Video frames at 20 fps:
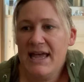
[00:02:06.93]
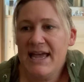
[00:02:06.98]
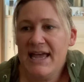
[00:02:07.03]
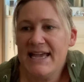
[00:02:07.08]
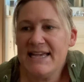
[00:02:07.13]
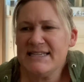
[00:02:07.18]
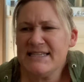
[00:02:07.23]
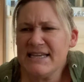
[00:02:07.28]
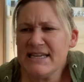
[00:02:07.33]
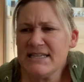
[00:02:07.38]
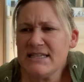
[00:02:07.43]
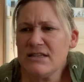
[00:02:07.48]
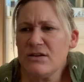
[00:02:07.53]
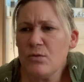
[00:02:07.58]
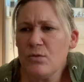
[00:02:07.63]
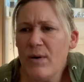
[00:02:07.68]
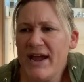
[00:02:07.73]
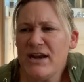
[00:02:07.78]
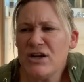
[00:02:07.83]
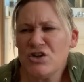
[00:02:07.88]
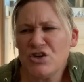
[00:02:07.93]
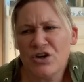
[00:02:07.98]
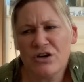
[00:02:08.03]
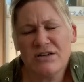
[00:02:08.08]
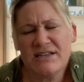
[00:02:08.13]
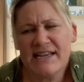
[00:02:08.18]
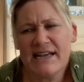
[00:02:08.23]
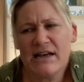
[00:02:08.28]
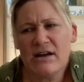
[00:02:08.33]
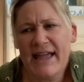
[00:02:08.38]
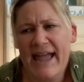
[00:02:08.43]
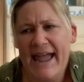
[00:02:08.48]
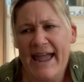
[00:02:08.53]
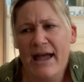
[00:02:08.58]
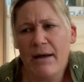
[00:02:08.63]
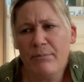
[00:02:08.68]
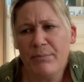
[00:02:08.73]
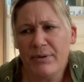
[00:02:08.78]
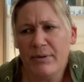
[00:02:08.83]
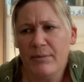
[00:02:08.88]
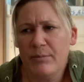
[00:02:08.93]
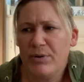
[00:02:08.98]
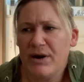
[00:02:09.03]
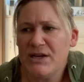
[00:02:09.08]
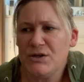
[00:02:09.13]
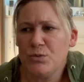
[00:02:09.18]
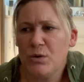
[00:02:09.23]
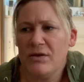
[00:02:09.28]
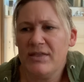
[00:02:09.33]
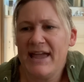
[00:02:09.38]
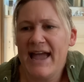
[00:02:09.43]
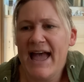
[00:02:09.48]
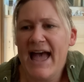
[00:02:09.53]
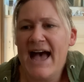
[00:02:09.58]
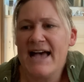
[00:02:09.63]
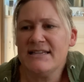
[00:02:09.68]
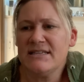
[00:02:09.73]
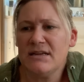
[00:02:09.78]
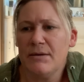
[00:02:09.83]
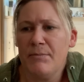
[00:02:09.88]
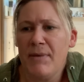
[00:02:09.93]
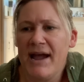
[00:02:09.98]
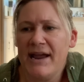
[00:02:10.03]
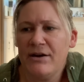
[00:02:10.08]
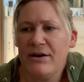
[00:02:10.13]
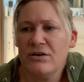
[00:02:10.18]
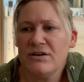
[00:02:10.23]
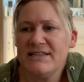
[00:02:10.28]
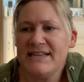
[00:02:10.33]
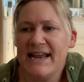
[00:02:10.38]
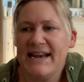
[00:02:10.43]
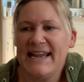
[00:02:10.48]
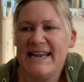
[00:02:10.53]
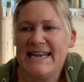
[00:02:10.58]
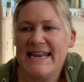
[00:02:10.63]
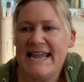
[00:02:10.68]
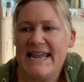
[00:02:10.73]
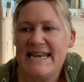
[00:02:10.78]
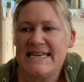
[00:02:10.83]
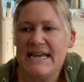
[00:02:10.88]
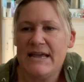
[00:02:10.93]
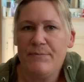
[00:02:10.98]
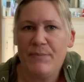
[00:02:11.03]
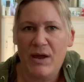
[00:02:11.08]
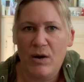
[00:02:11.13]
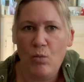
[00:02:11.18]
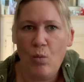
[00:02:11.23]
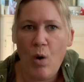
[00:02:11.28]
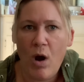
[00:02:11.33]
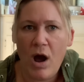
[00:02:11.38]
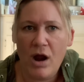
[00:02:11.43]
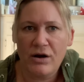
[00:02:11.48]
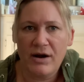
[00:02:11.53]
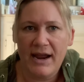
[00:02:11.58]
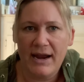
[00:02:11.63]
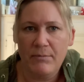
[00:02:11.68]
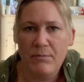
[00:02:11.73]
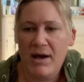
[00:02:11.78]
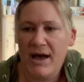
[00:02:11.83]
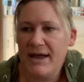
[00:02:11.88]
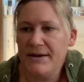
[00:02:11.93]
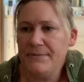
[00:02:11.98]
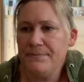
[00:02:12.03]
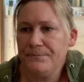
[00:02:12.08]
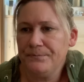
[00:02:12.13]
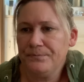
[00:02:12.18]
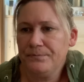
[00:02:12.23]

Is this the way to Shirttail Camp? Praiseworthy asked a miner standing knee-deep in water and mud.